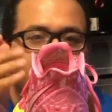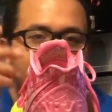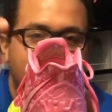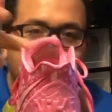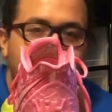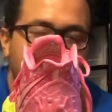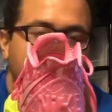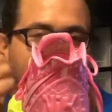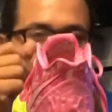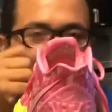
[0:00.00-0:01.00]
And that the
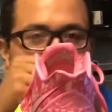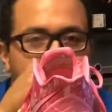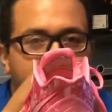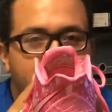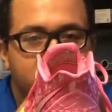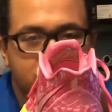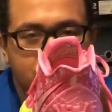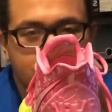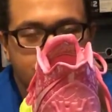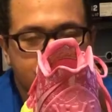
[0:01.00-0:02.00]
fact that they put it in there,
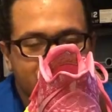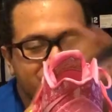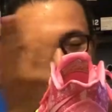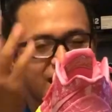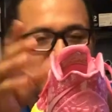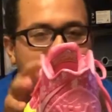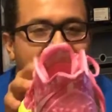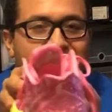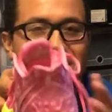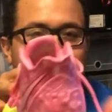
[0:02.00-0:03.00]
kind of
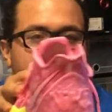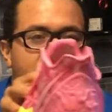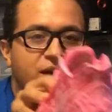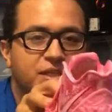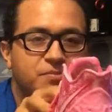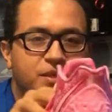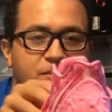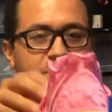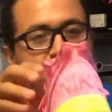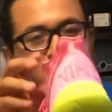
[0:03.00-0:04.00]
hilarious if you ask me,
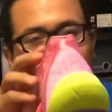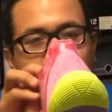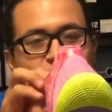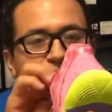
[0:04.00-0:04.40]
but hey.